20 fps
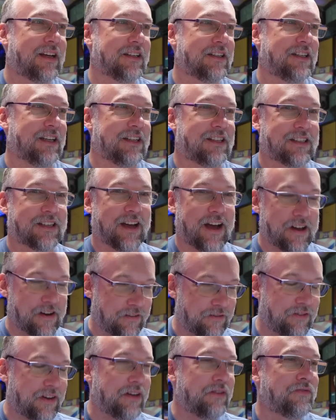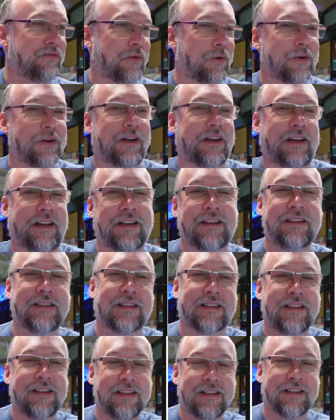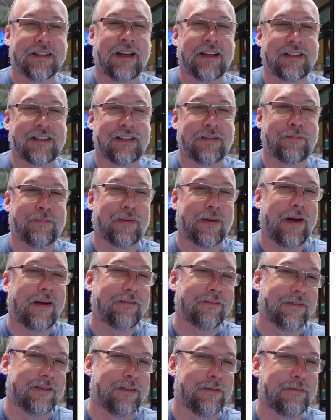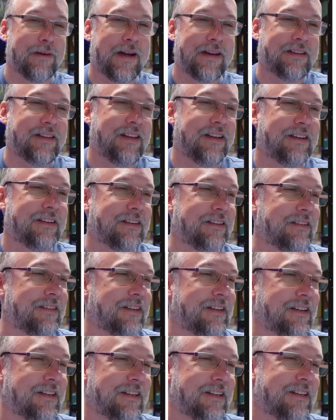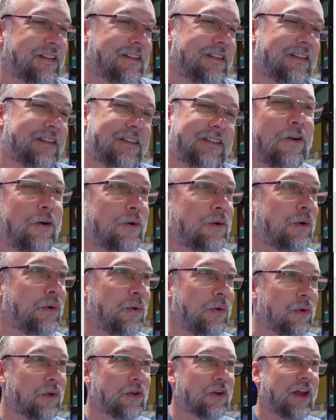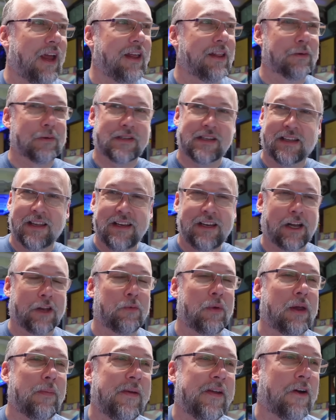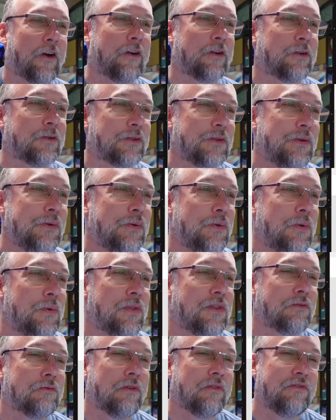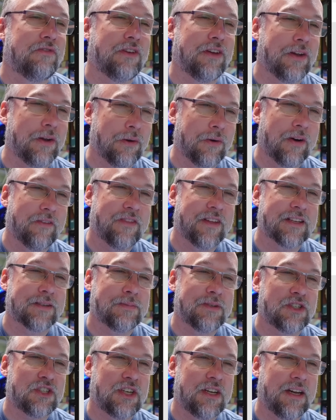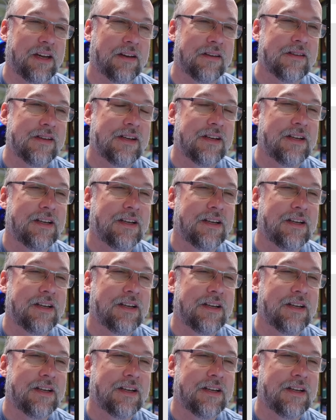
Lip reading: because it's got a V40. That's the problem right there. Oh, cool. Okay, there was a link on the Wikipedia article to the review of this machine,